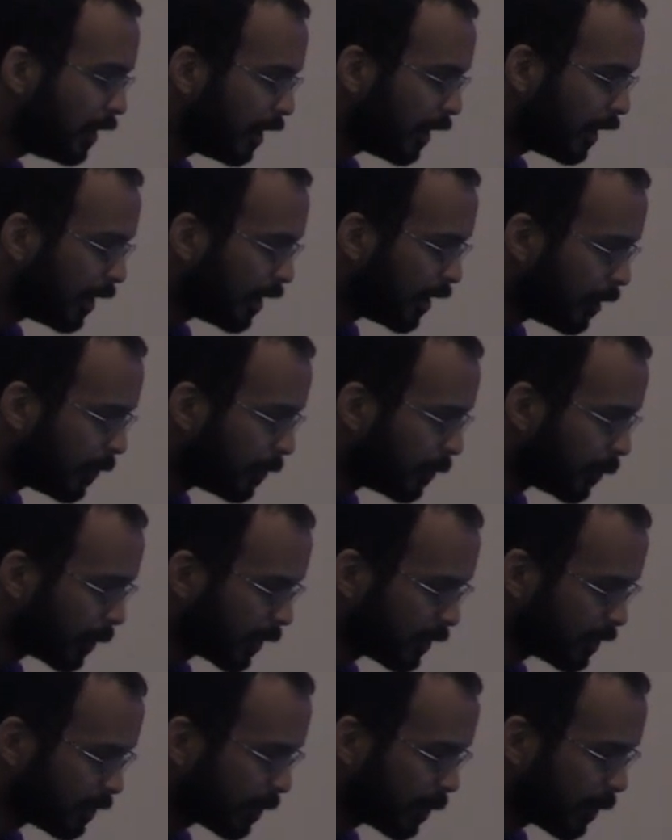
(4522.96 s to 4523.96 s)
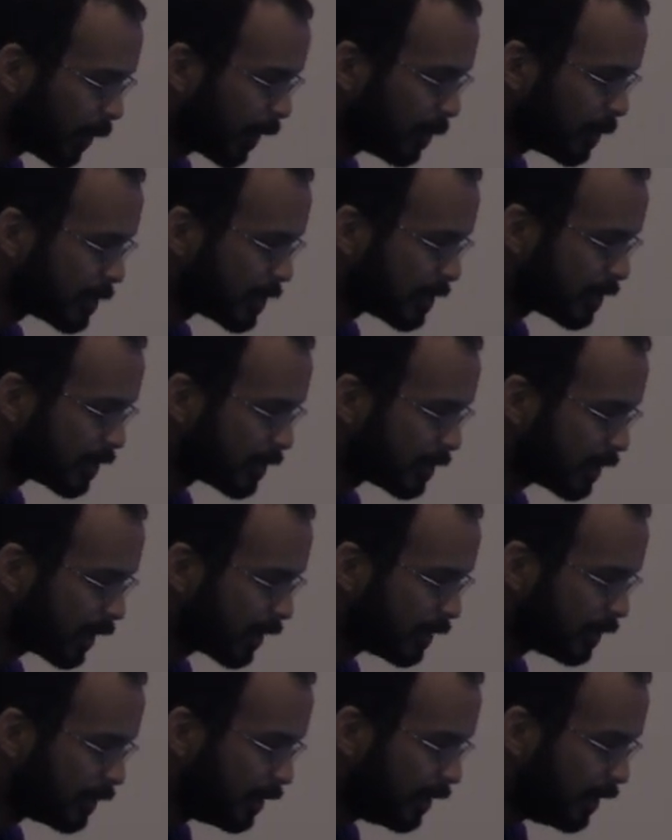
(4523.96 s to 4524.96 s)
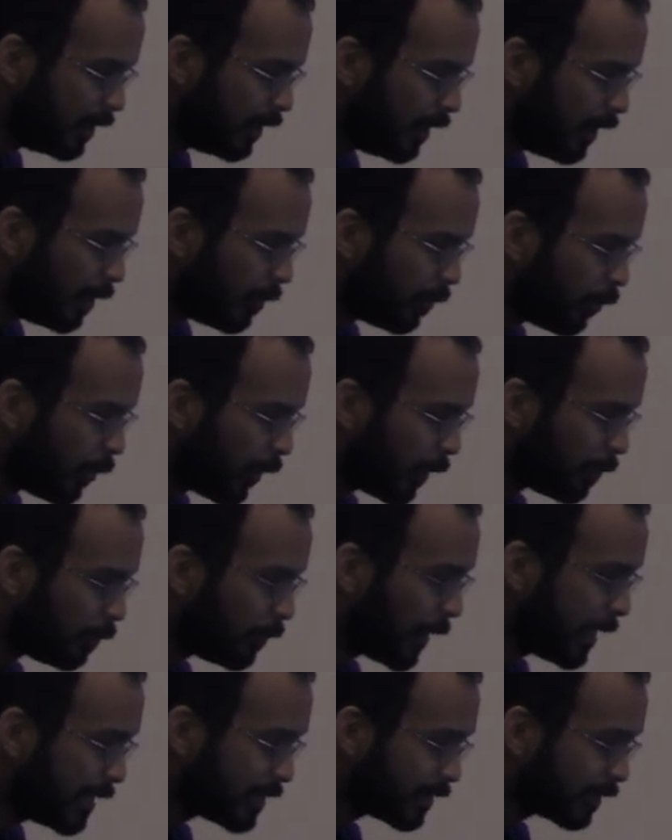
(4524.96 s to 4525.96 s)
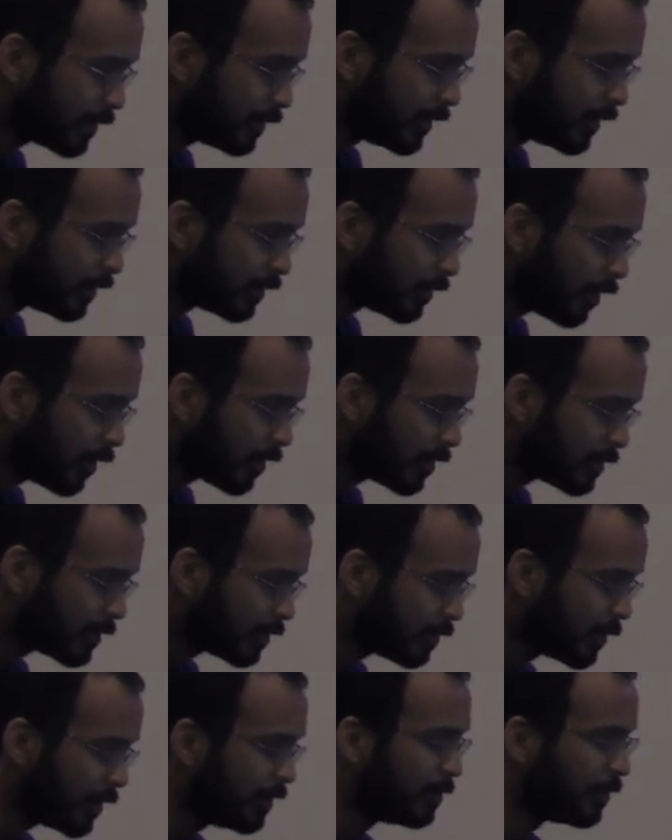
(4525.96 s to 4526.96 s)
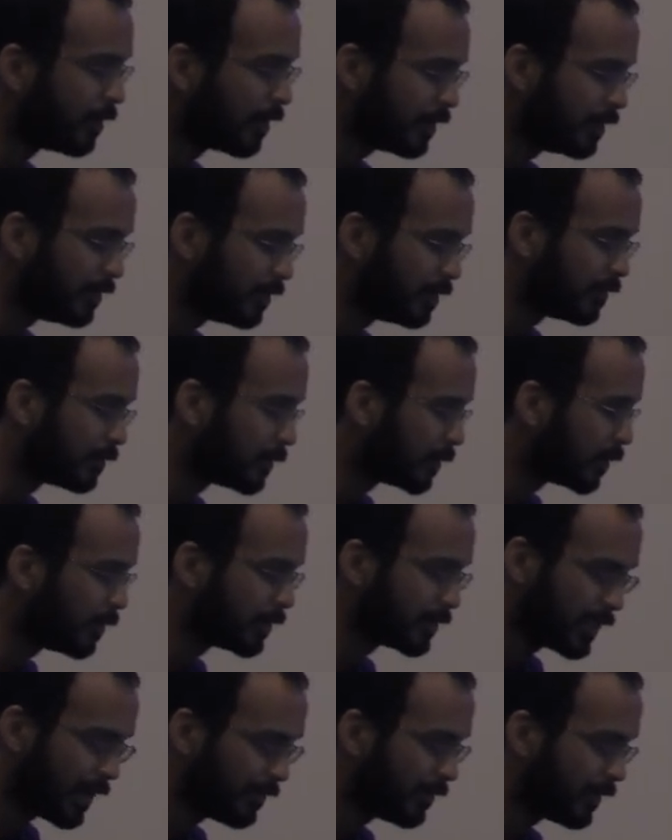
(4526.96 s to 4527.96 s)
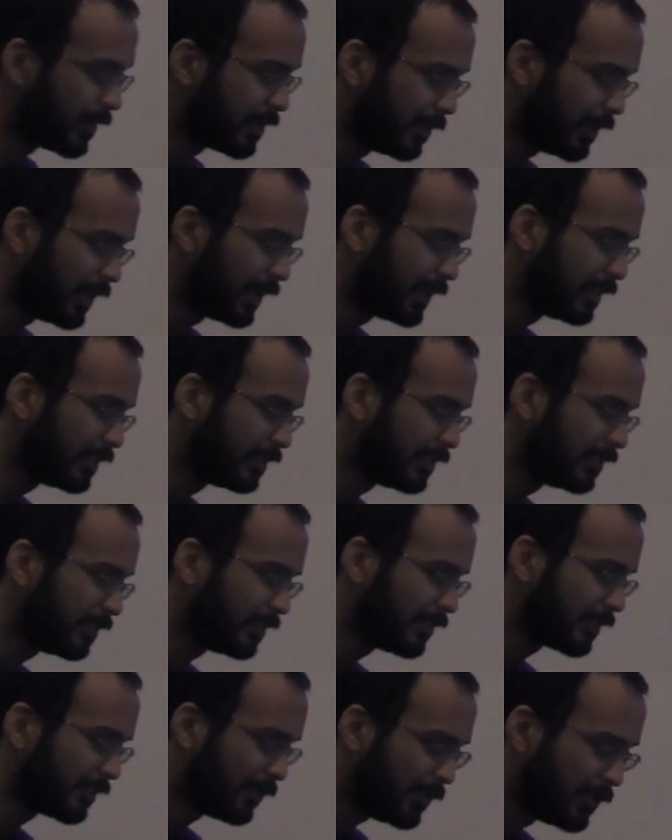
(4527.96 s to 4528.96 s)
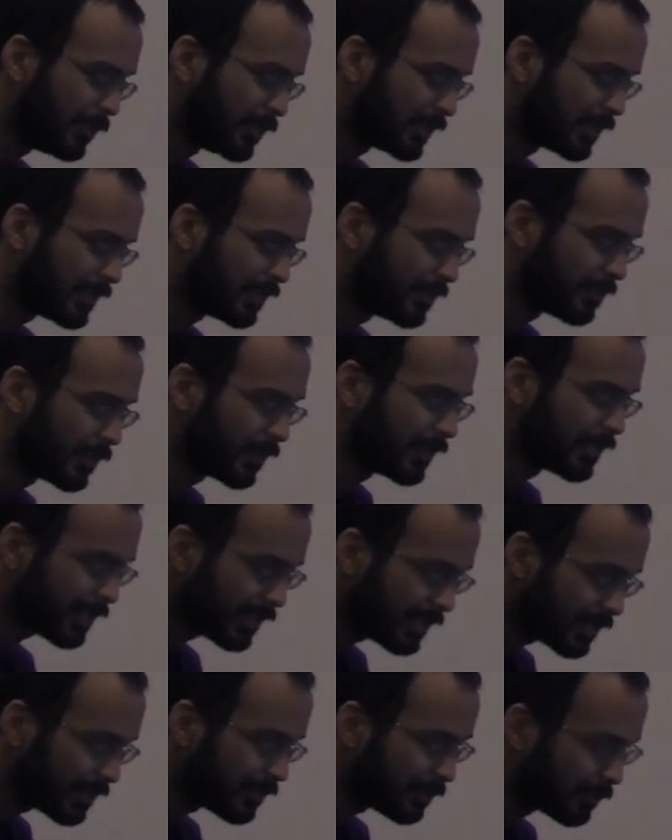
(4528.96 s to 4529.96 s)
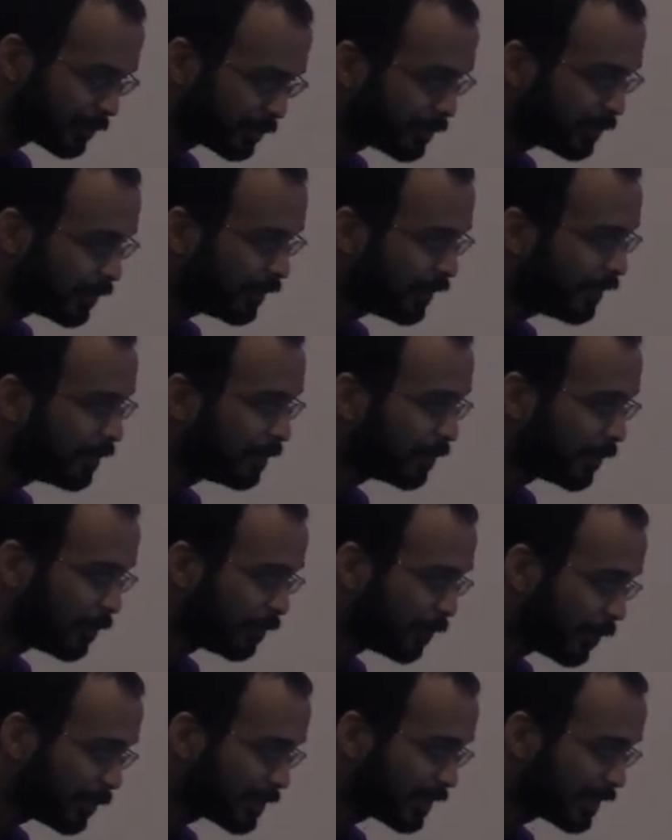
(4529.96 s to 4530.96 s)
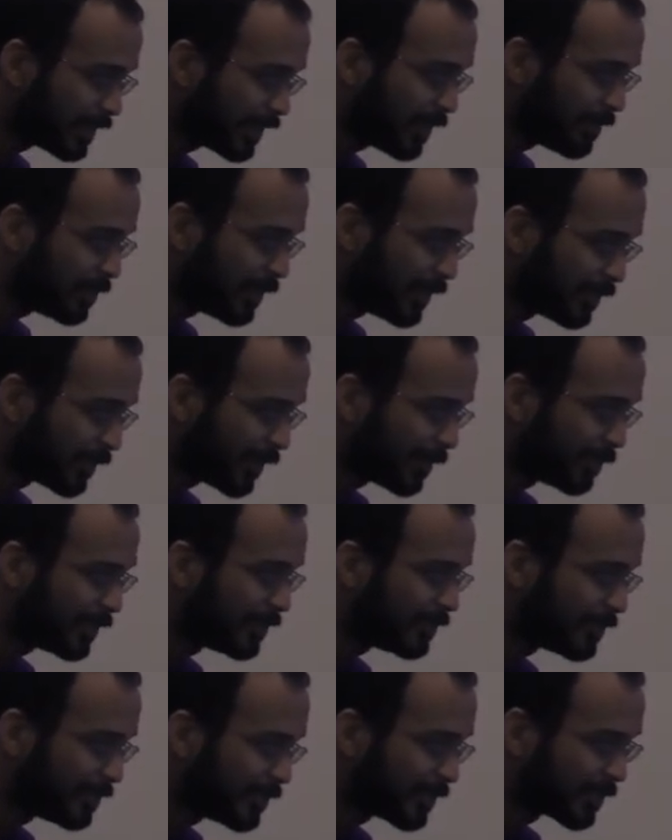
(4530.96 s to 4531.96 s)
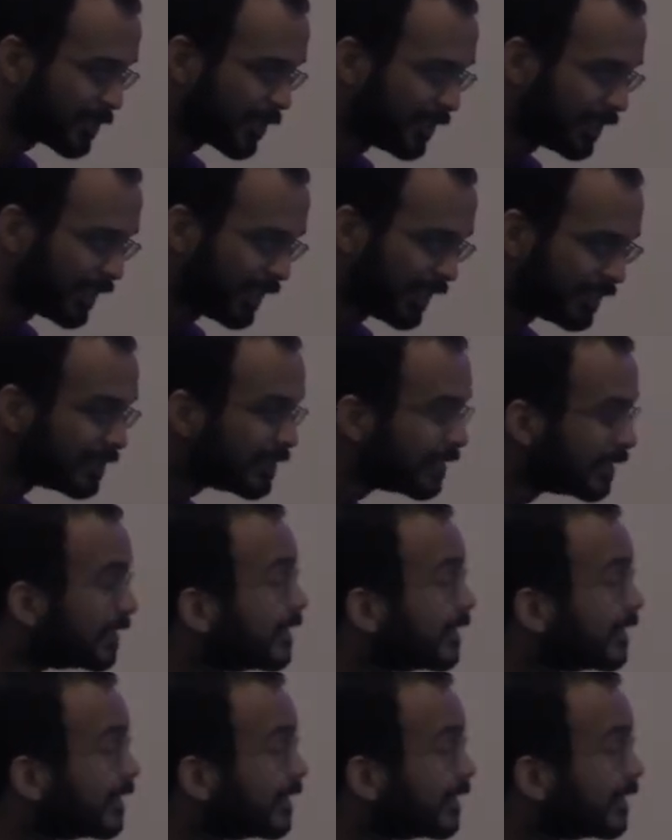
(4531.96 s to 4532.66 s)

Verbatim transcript: Um, we'll get to requirements in just a second. But basically, largely what you want to do for almost every command, there's a few instances where this isn't true, but most of the time, interrupted should just call end.